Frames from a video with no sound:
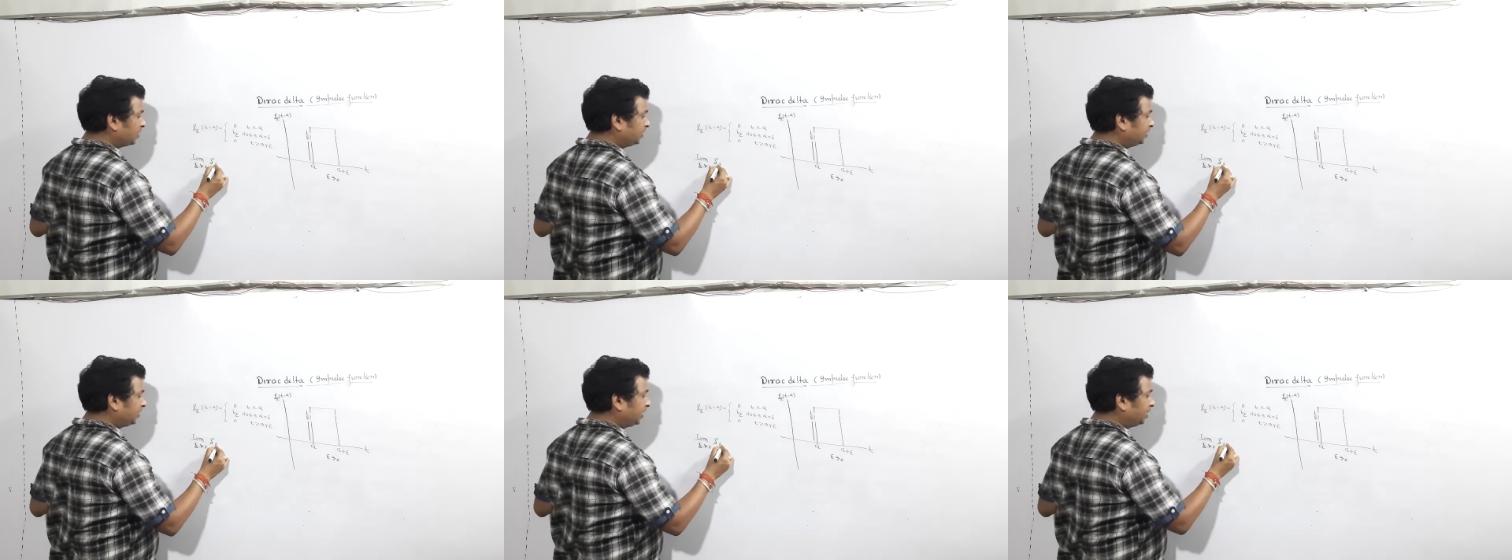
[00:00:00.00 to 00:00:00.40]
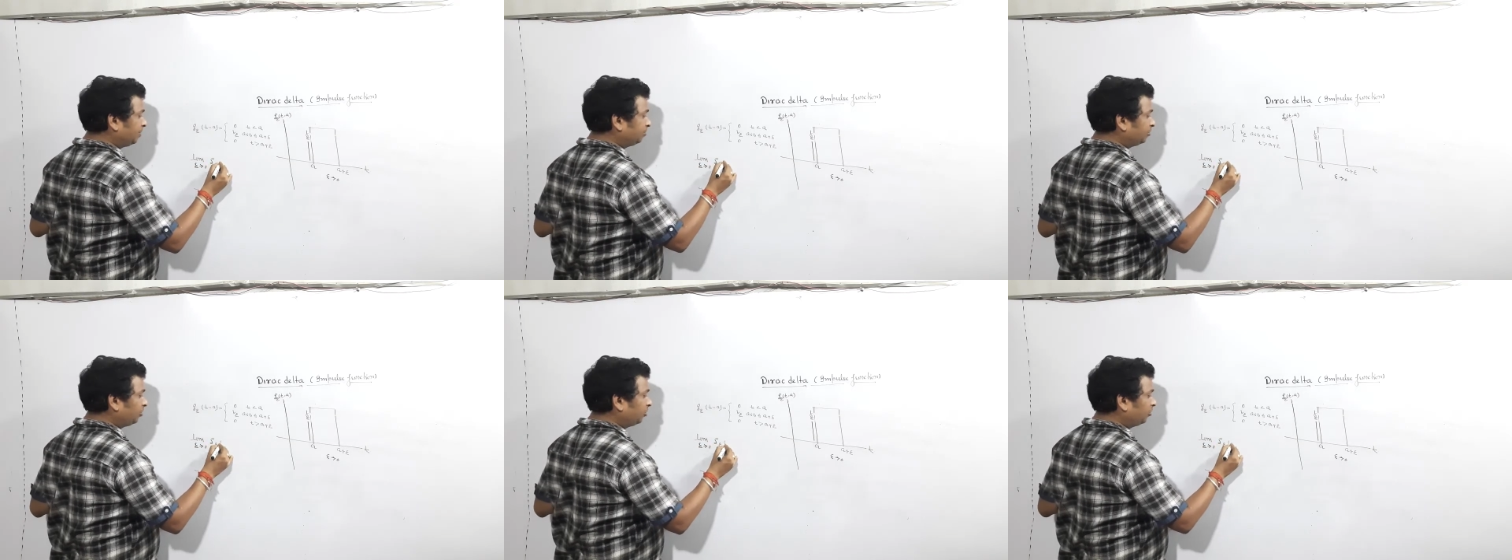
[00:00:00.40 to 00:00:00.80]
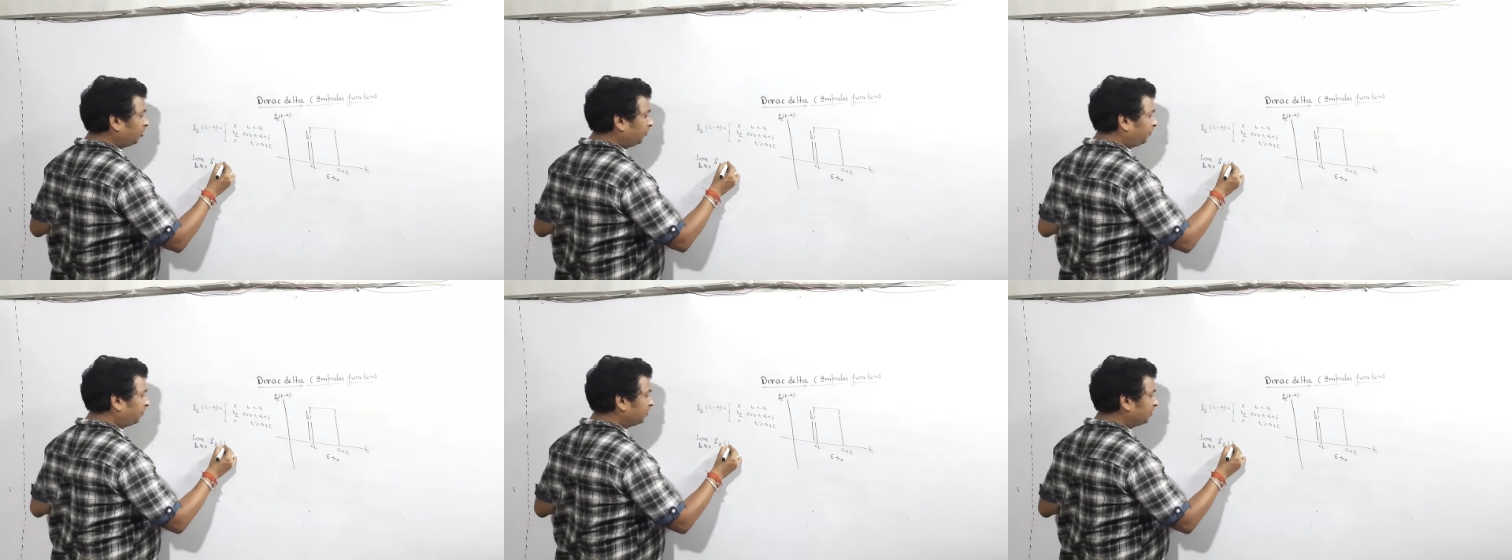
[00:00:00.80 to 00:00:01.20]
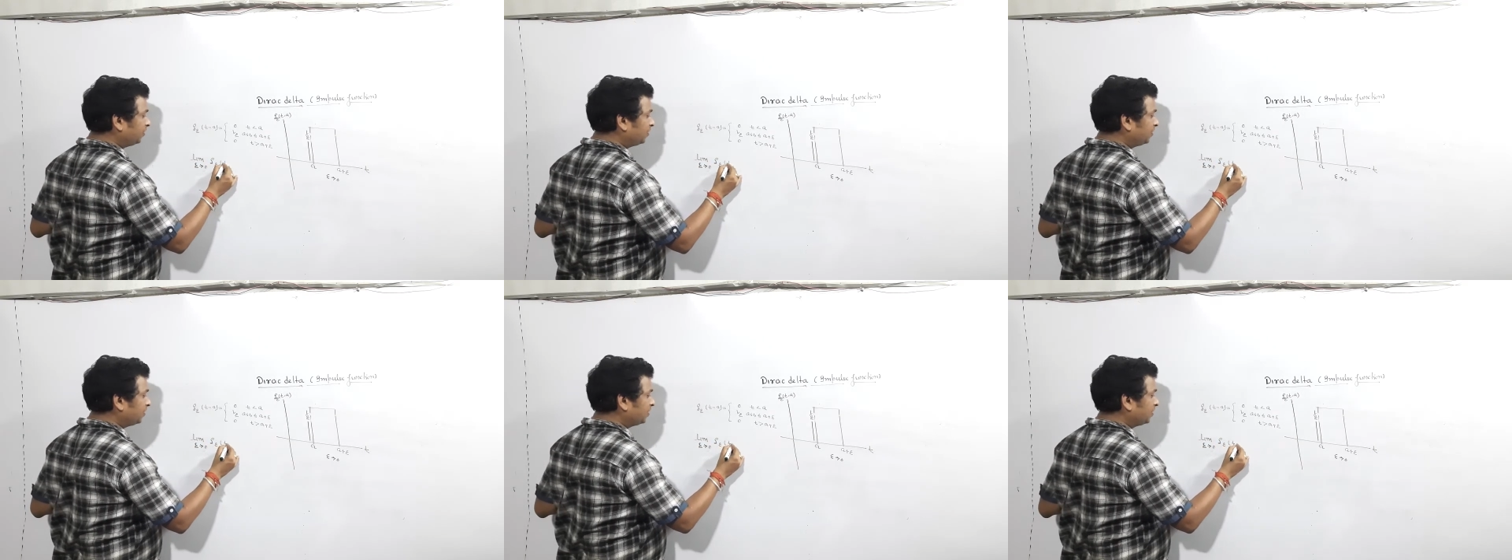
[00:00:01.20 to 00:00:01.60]
del epsilon of
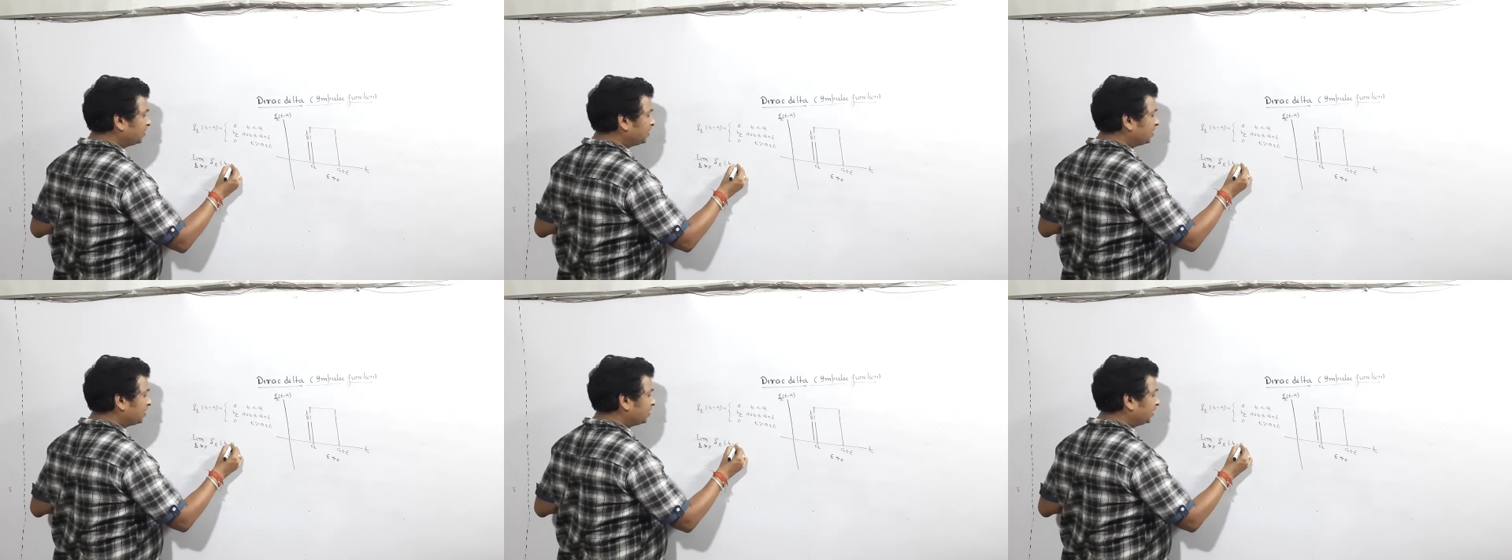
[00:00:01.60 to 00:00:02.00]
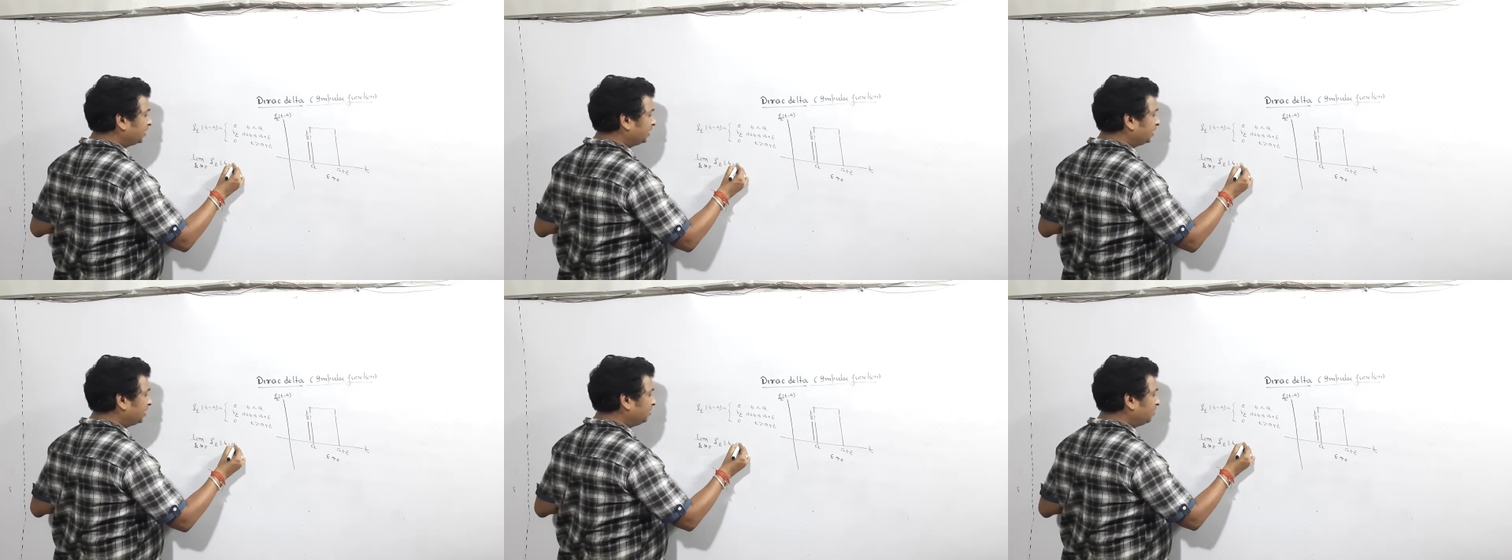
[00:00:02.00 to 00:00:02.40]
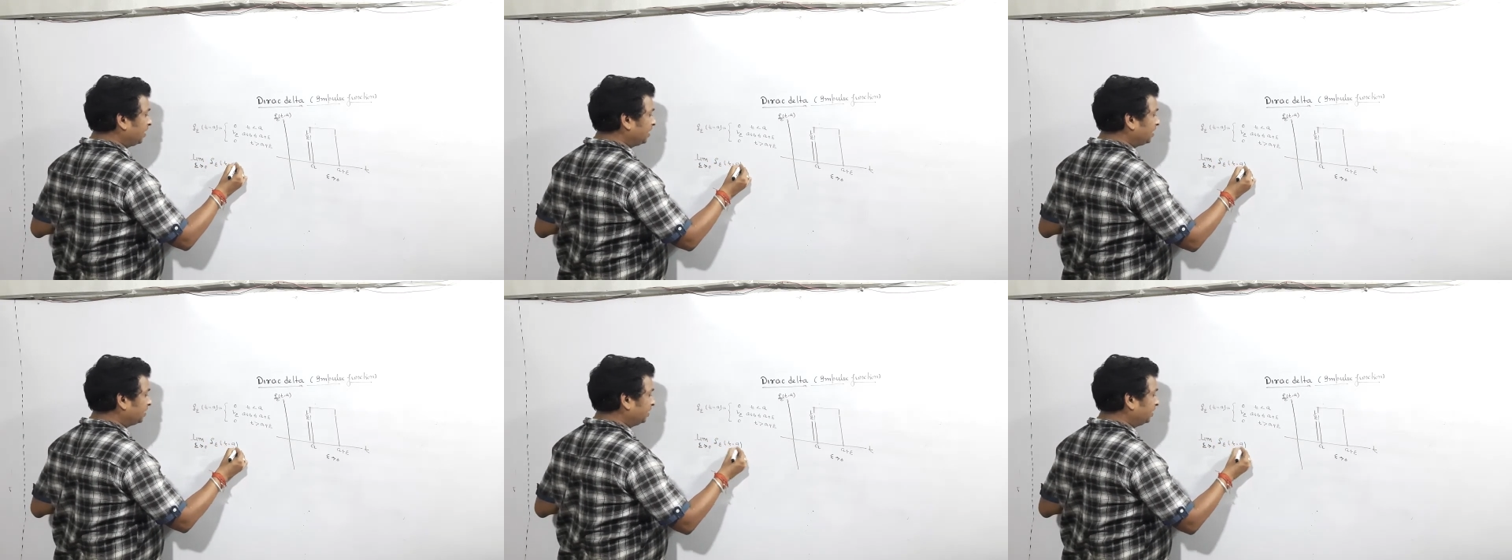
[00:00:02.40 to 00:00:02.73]
T minus